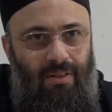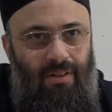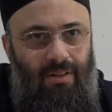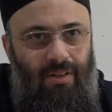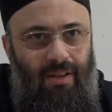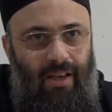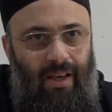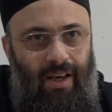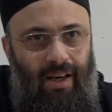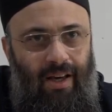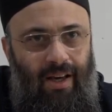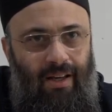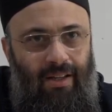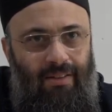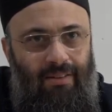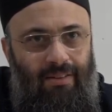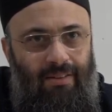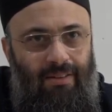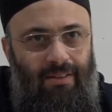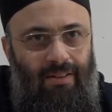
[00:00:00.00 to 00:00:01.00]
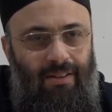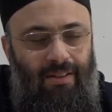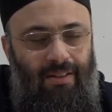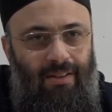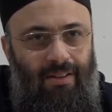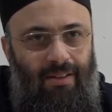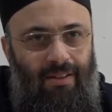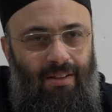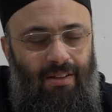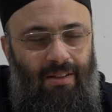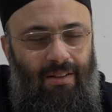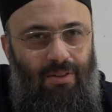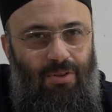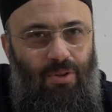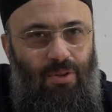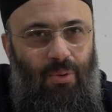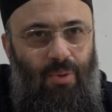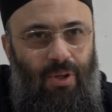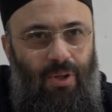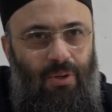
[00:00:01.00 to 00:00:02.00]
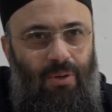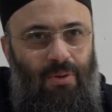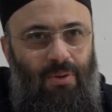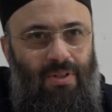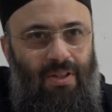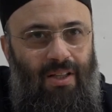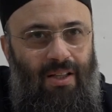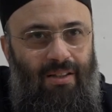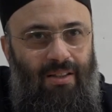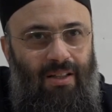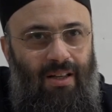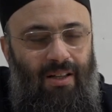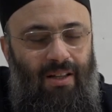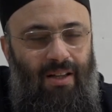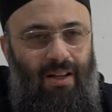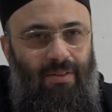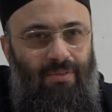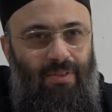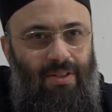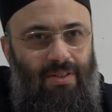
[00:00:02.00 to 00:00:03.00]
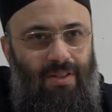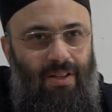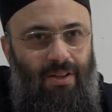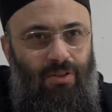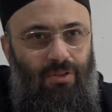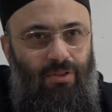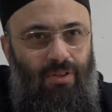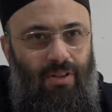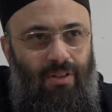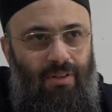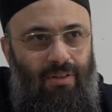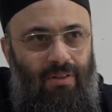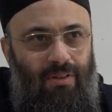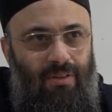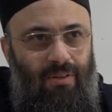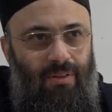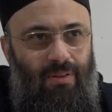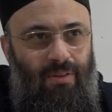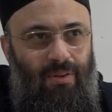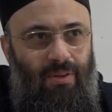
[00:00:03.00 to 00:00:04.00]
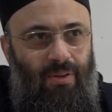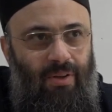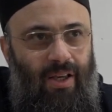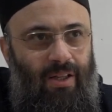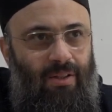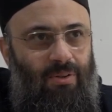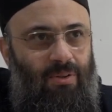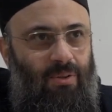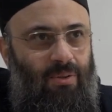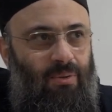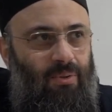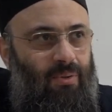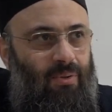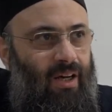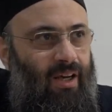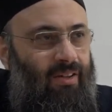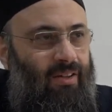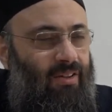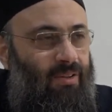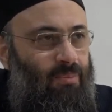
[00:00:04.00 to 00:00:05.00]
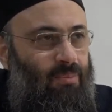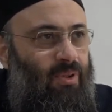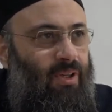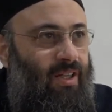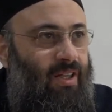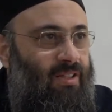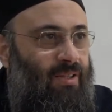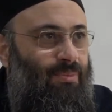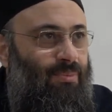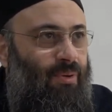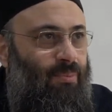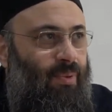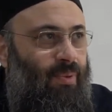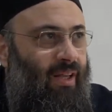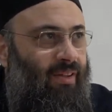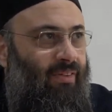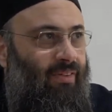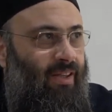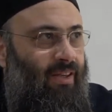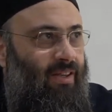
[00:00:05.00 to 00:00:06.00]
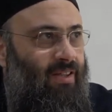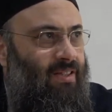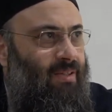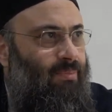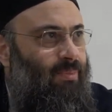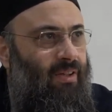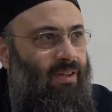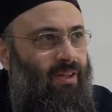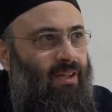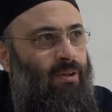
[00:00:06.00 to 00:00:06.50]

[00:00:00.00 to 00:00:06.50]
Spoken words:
And so when you lose that line of distinction, you get to either monism or pantheism, and they're